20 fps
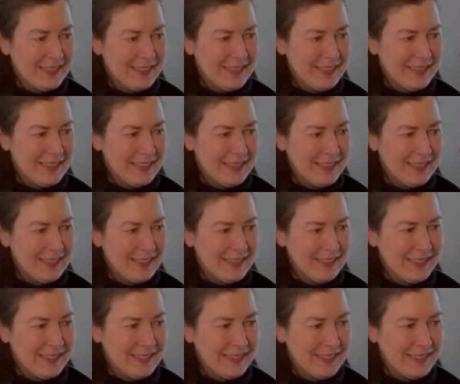
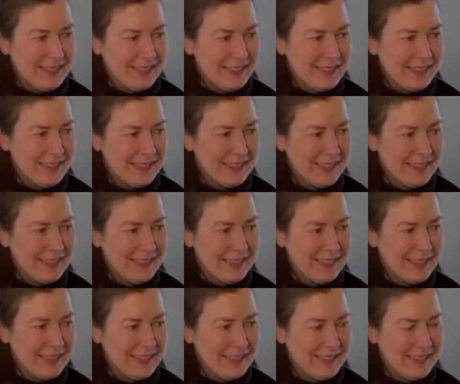
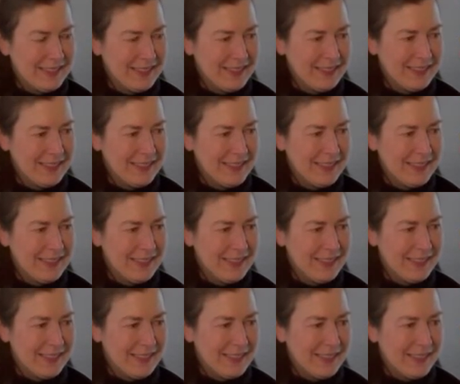
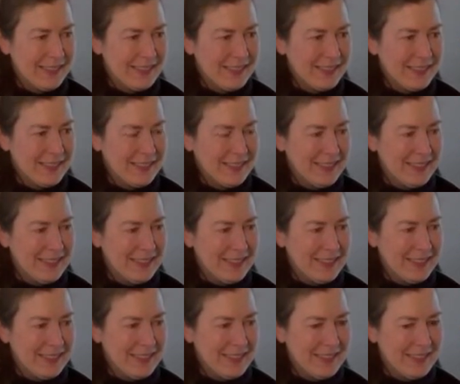
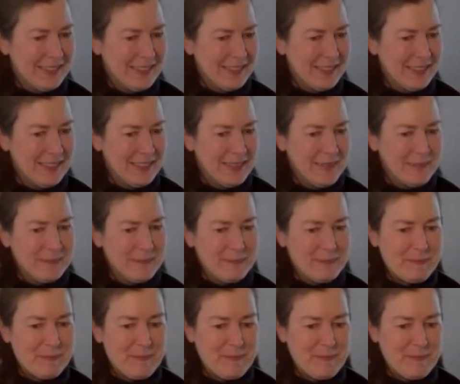The person shown says nothing.